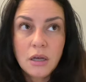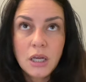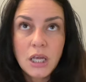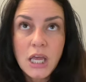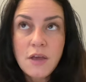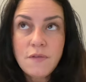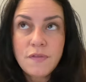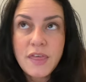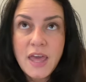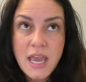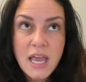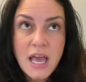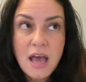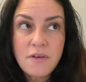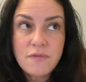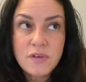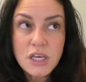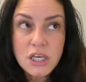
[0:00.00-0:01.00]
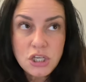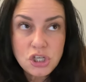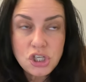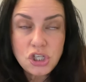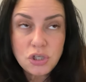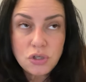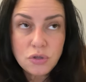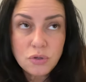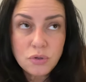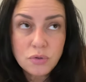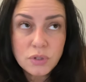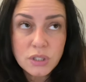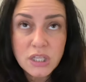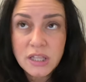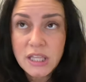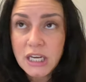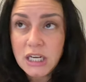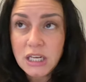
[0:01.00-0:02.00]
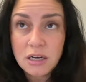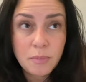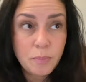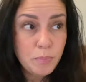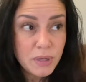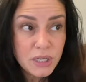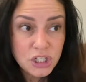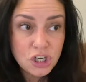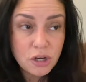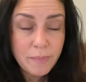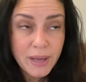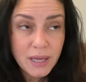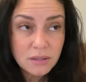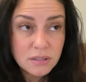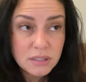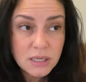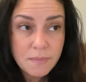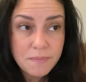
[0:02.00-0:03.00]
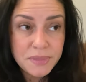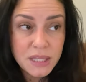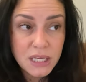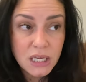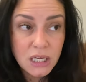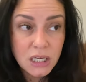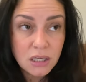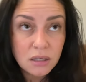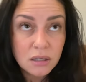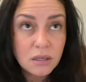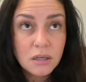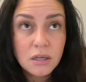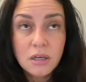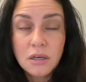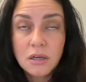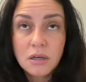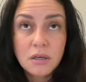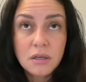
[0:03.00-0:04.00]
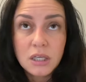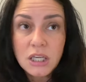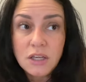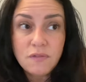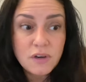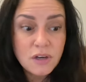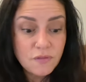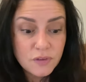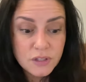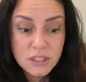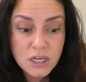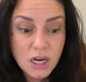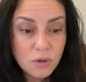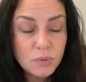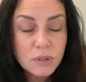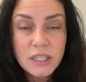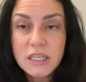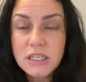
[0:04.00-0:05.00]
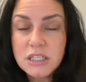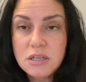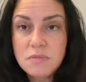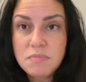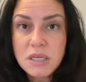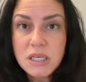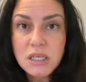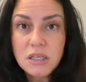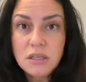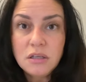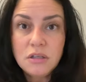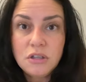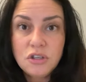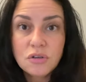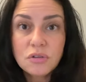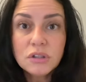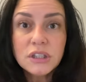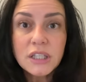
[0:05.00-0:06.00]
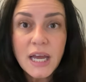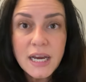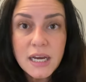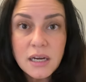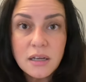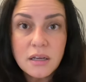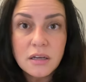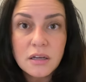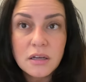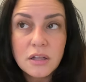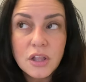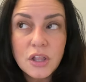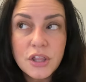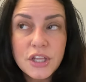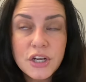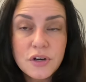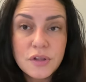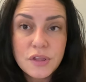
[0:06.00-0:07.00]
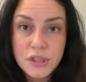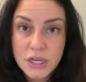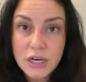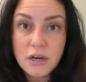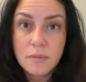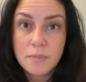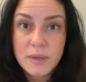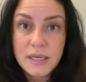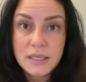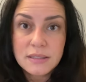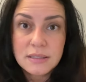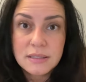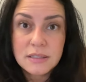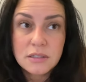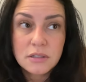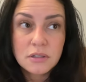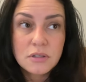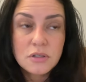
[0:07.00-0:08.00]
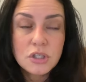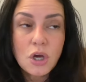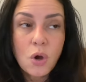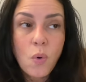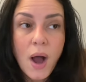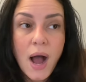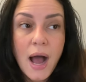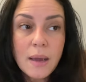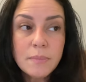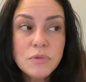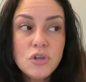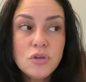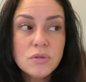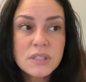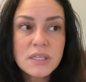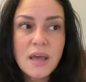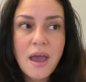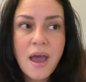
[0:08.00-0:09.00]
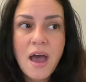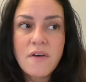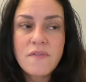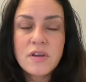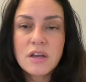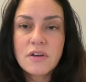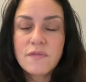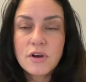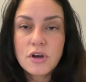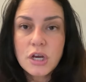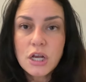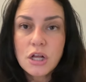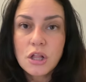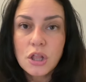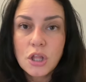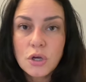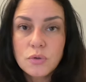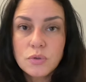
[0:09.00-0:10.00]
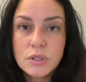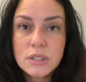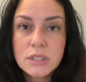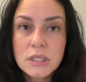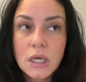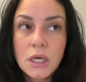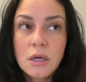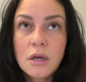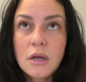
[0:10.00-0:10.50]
If they have issues, they need a bitch about something, even if it's not related to me, you're like their therapist. So I'm used to having a very close